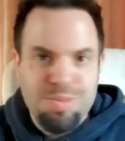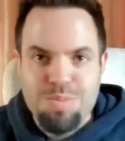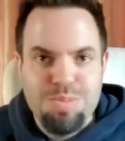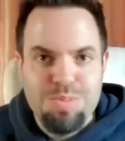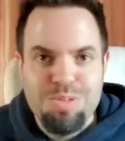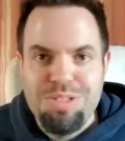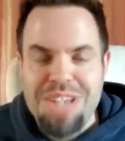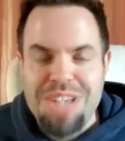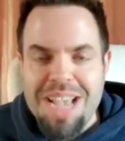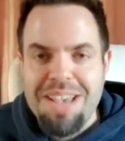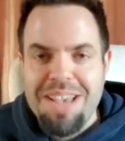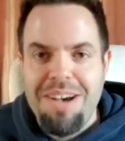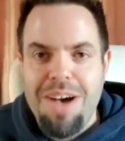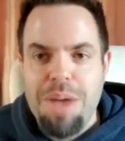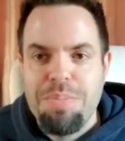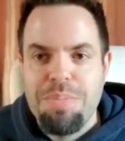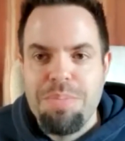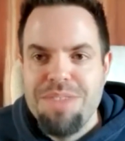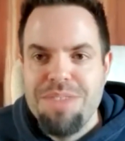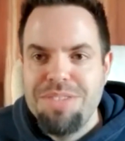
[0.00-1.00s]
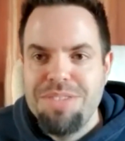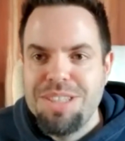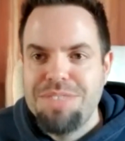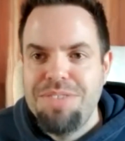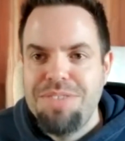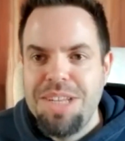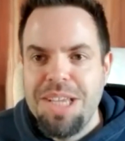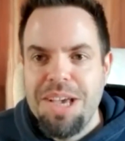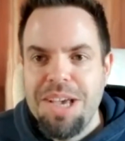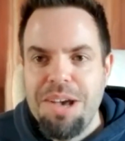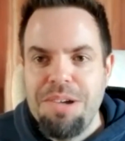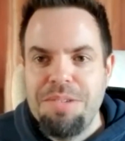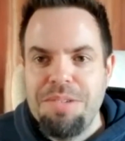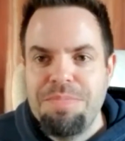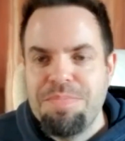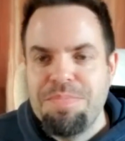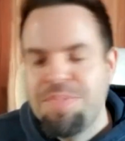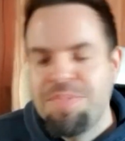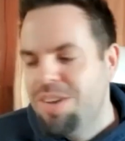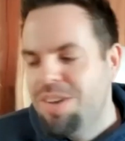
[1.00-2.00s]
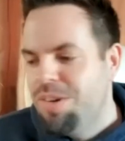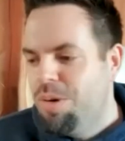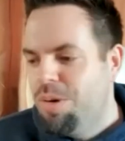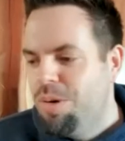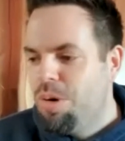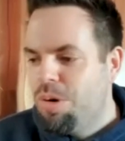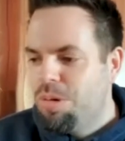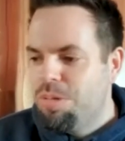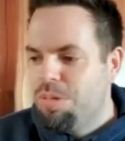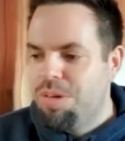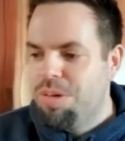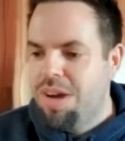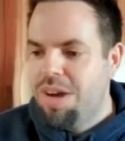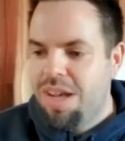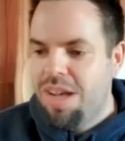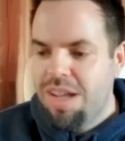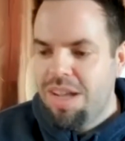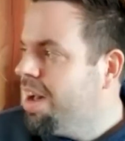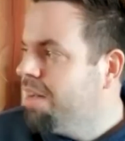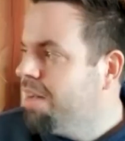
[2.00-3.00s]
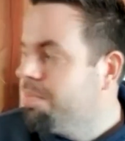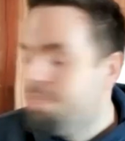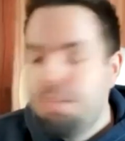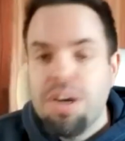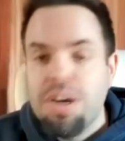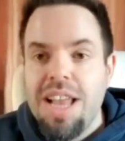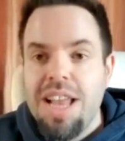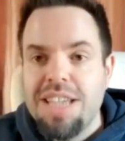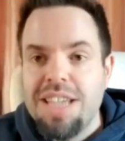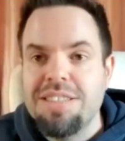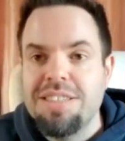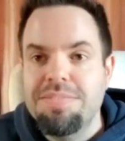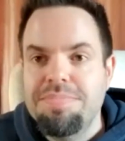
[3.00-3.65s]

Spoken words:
check out our previous video or book a lesson.